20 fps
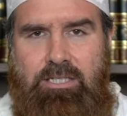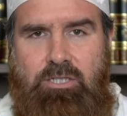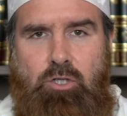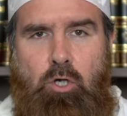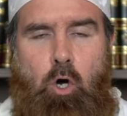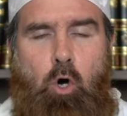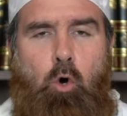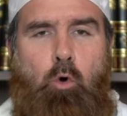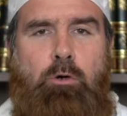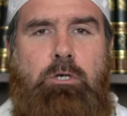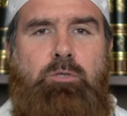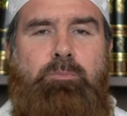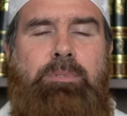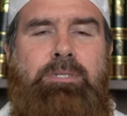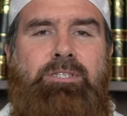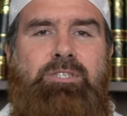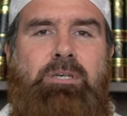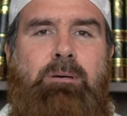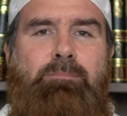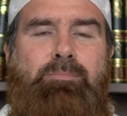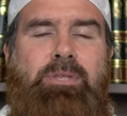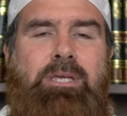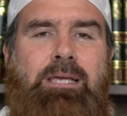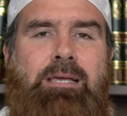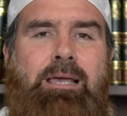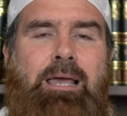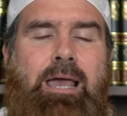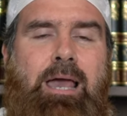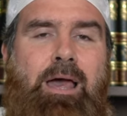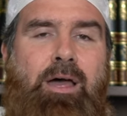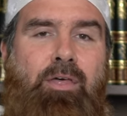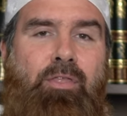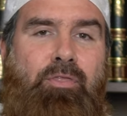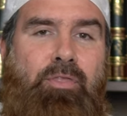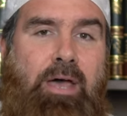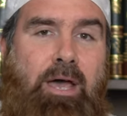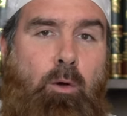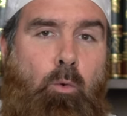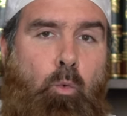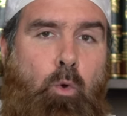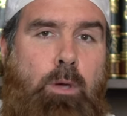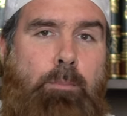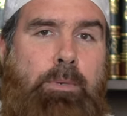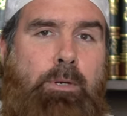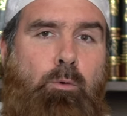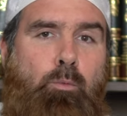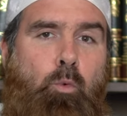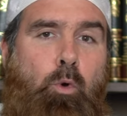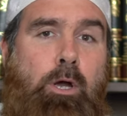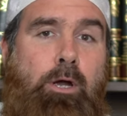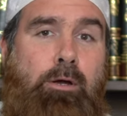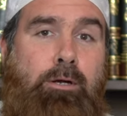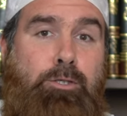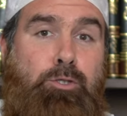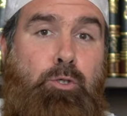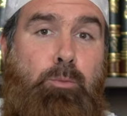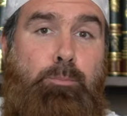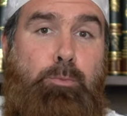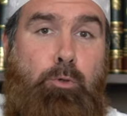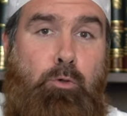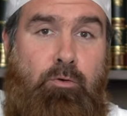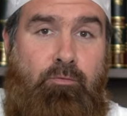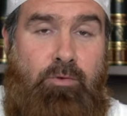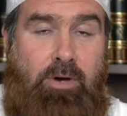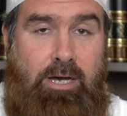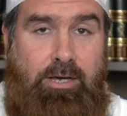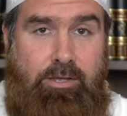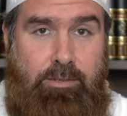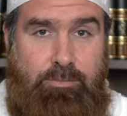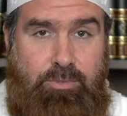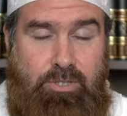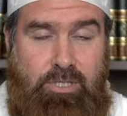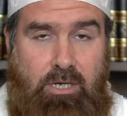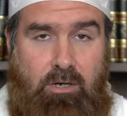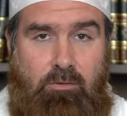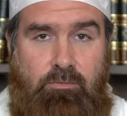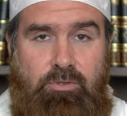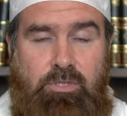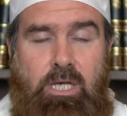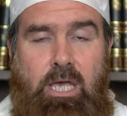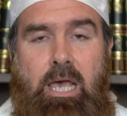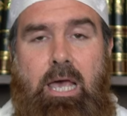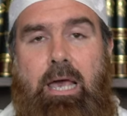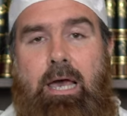It's always been something that women wear to beautify themselves.